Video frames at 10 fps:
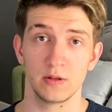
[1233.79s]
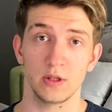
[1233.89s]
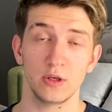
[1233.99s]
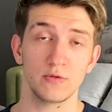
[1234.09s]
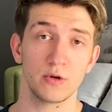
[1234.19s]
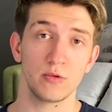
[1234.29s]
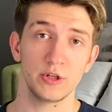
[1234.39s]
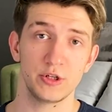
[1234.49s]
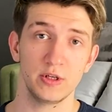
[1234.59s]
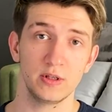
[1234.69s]
Thank you for
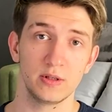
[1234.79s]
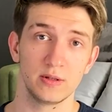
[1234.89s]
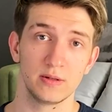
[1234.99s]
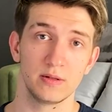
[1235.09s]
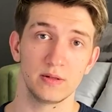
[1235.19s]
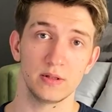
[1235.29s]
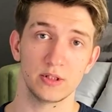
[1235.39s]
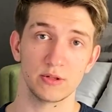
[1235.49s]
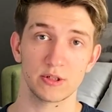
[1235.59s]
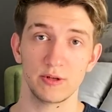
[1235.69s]
watching, this was